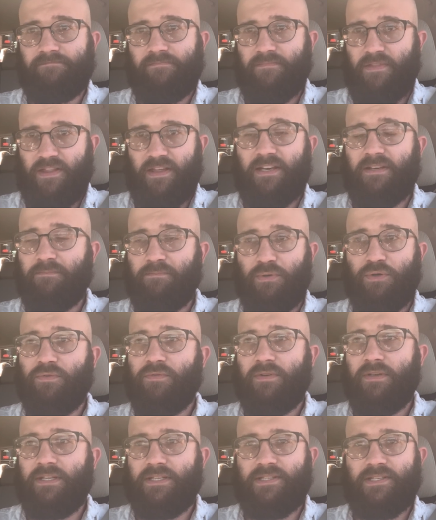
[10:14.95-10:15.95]
think
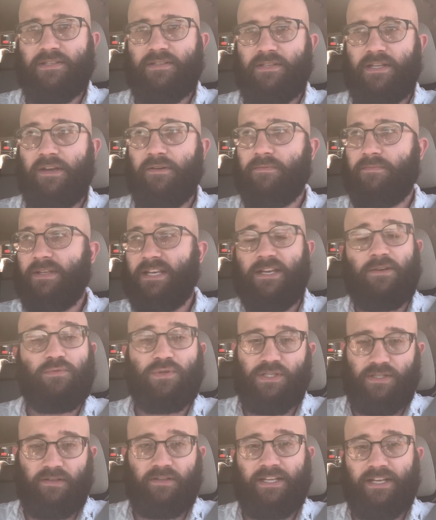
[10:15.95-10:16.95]
Putin is, he
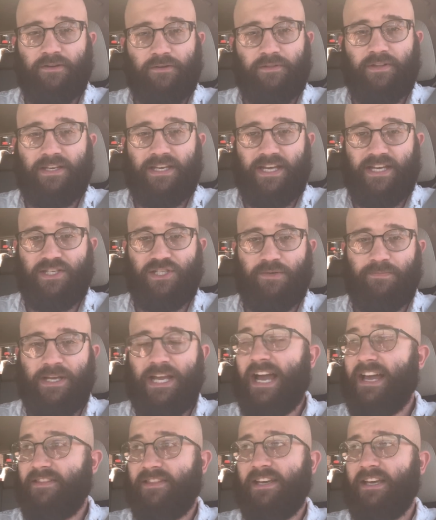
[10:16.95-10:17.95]
was the leader of the
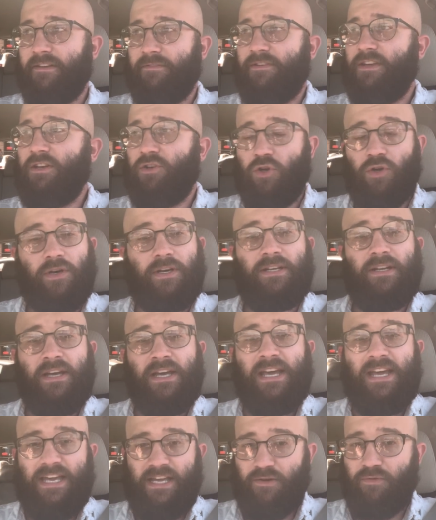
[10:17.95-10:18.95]
KGB. I think if he could,
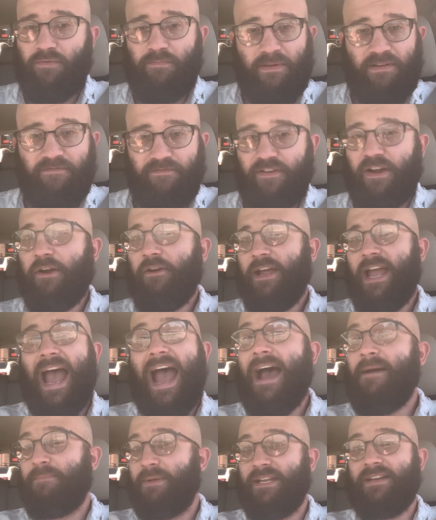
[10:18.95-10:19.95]
he would be very
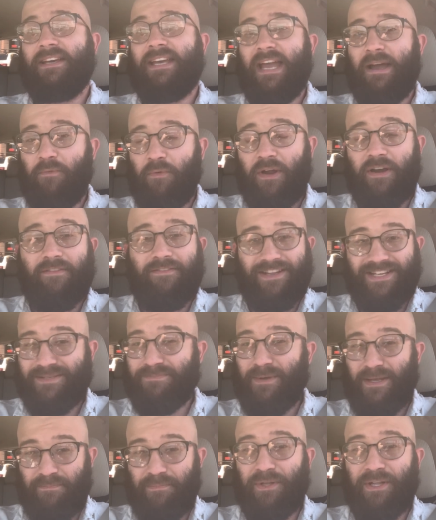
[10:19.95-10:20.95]
happy to get one of his
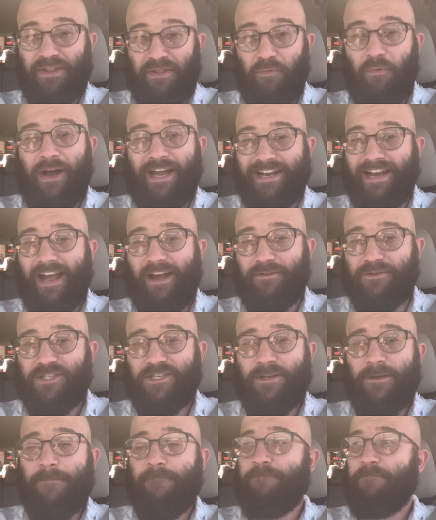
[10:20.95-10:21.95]
people in the White
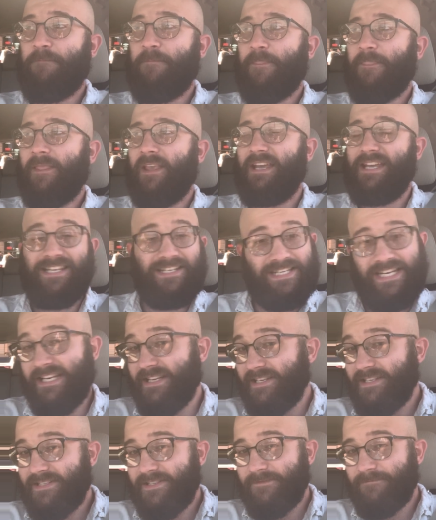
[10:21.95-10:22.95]
House. He
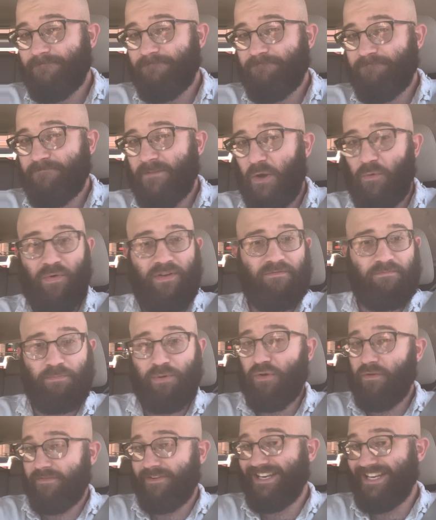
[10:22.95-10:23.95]
didn't. We've
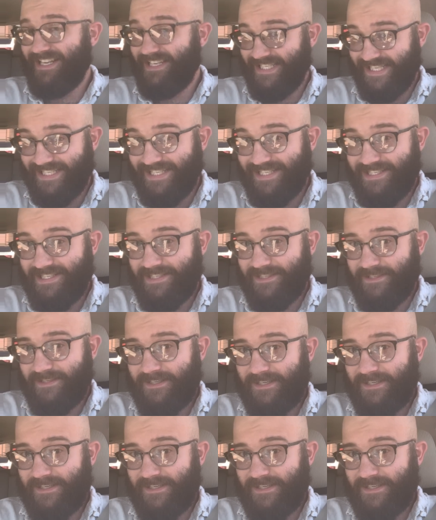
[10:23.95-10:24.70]
proven he didn't.